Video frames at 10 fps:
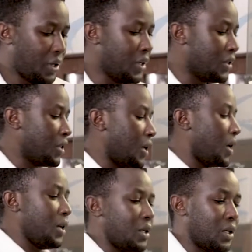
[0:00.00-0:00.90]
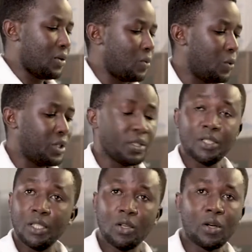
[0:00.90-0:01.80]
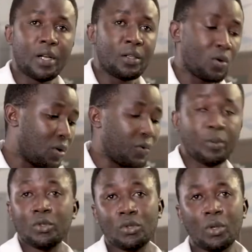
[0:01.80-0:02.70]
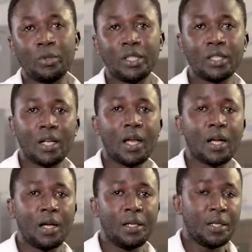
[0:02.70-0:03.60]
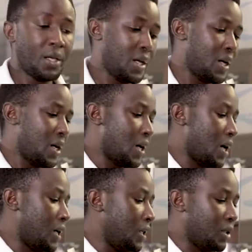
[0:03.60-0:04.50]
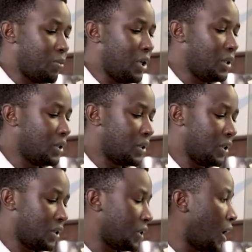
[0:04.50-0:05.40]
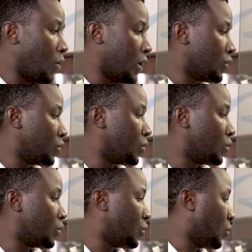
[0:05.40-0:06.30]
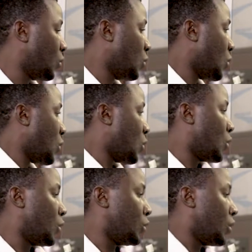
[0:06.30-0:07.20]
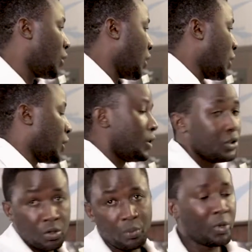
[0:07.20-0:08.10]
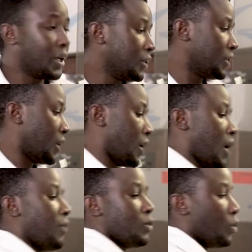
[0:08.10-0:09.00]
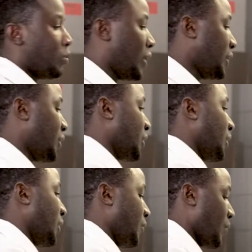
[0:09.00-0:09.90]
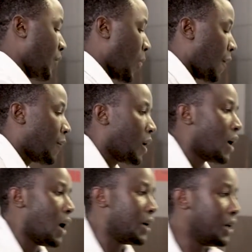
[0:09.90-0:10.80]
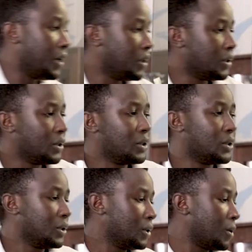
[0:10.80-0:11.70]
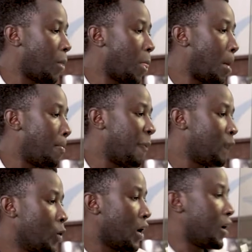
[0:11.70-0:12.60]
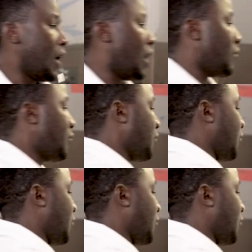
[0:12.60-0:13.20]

ECA, which is E. coli coliforms chromogenic agar. And these plates, since I want to do in duplicates, I have 2 plates. And then I have